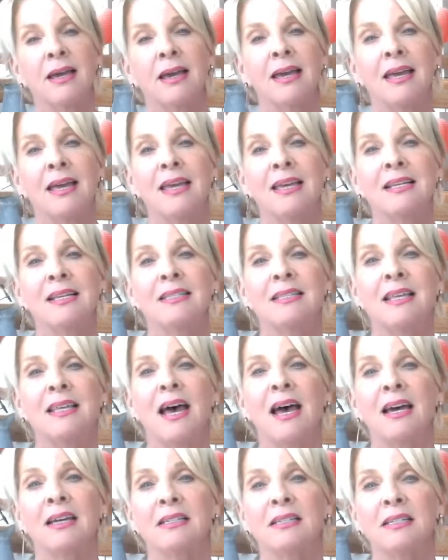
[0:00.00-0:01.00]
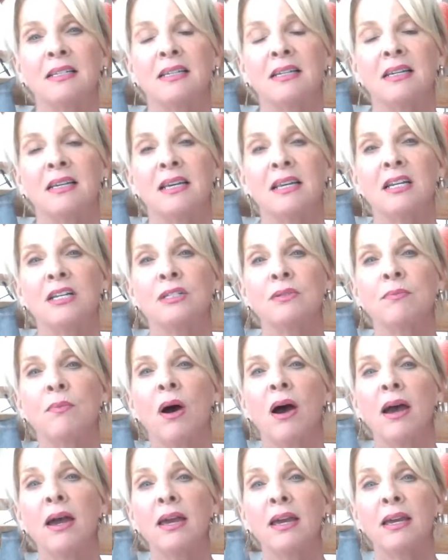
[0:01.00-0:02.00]
is that it is
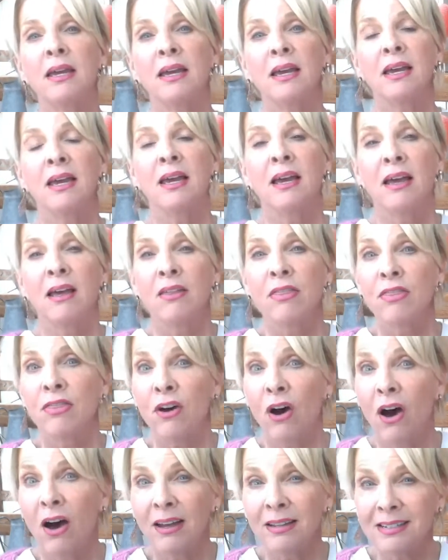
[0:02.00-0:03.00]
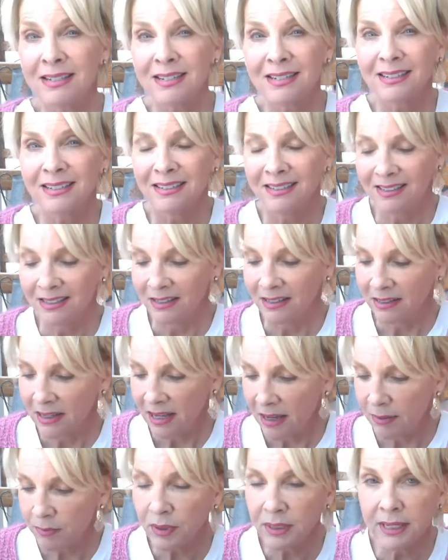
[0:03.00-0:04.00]
my thought
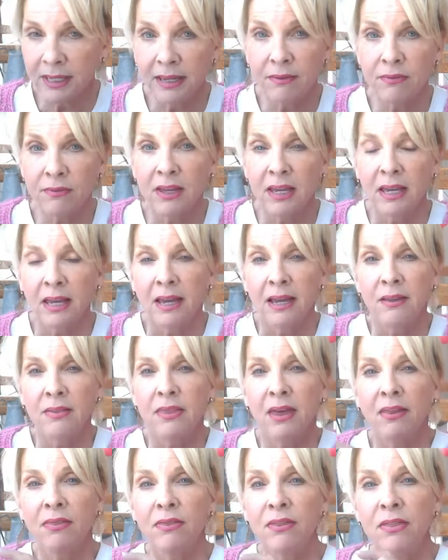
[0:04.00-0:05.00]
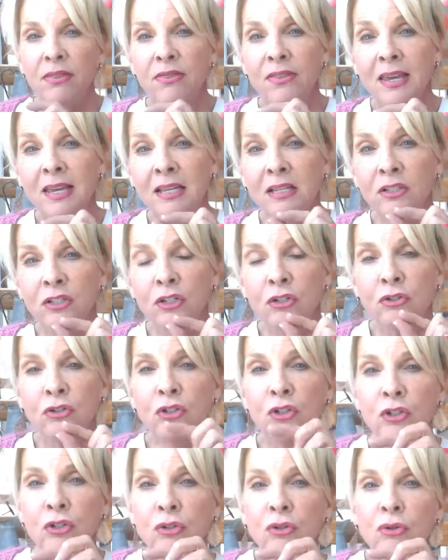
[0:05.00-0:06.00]
and belief that the things you
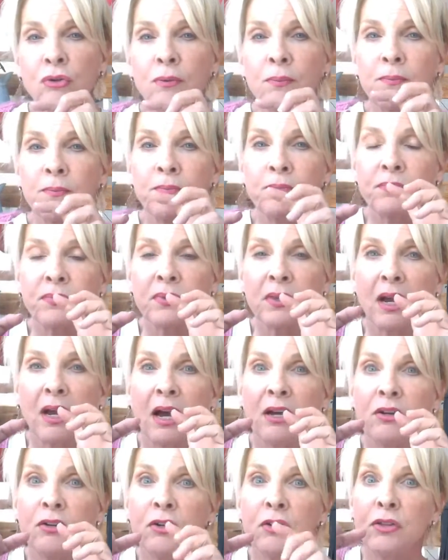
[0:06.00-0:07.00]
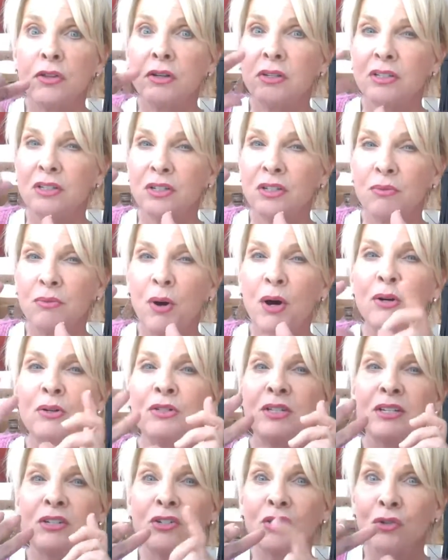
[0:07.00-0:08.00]
do under the
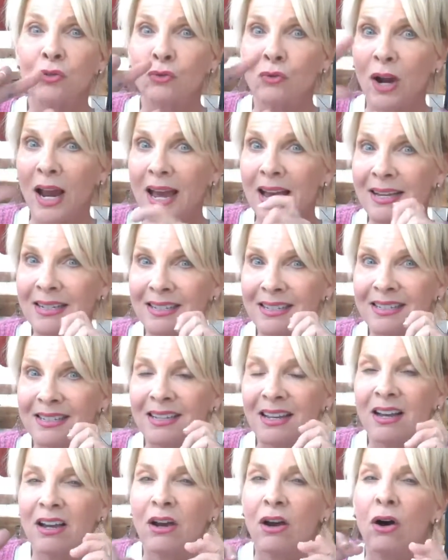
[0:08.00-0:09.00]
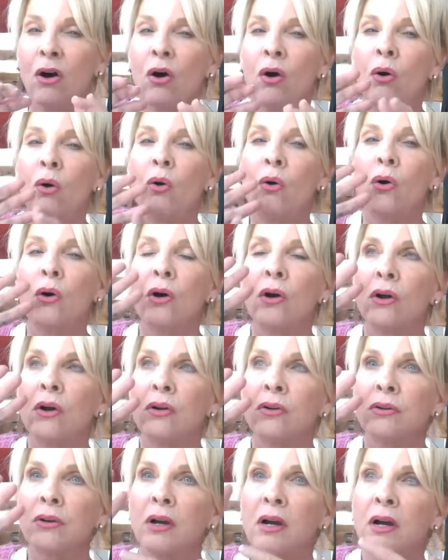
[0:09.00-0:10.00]
supposed duress or